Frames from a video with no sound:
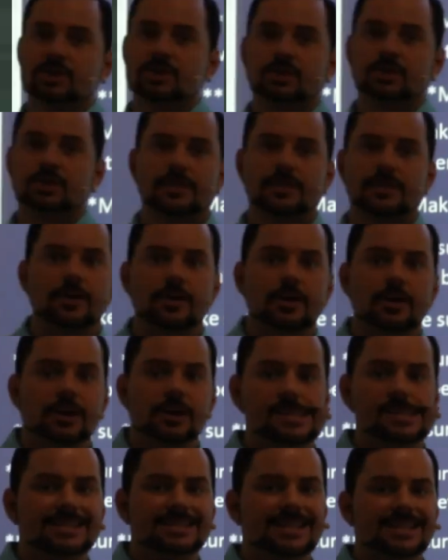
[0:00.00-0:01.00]
that our
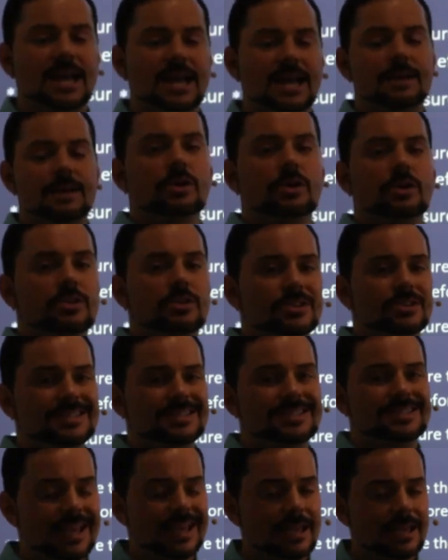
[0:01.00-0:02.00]
exams are the
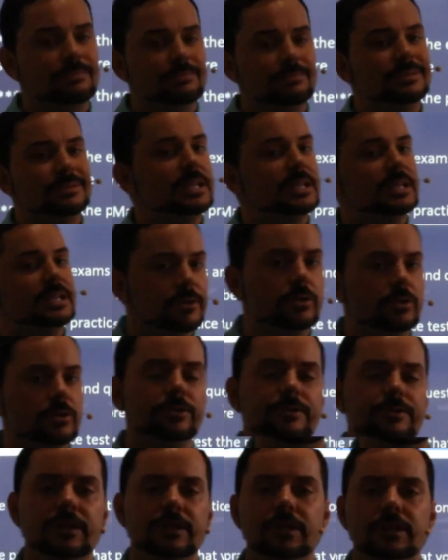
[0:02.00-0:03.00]
same
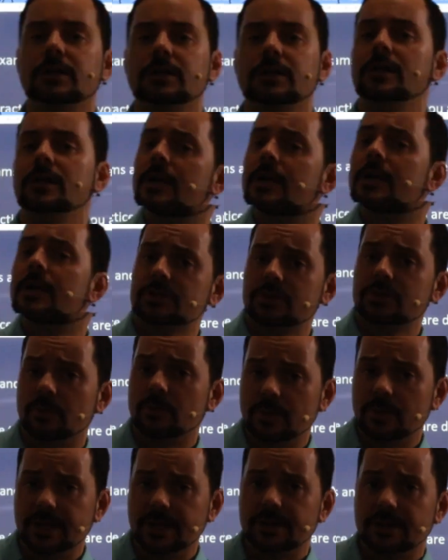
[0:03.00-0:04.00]
difficulty as the
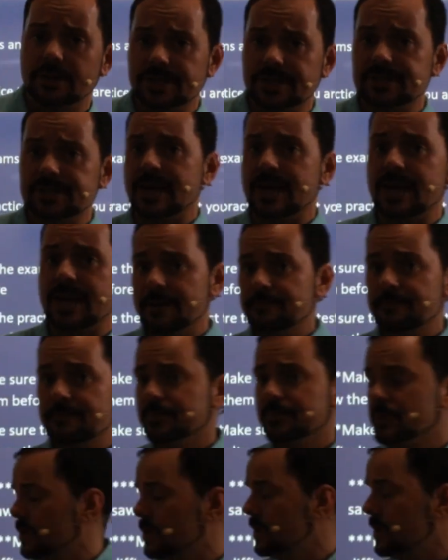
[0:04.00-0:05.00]
real exam,
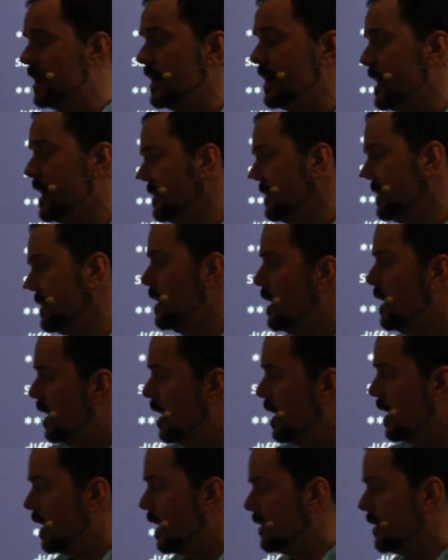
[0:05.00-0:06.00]
okay? Uh, the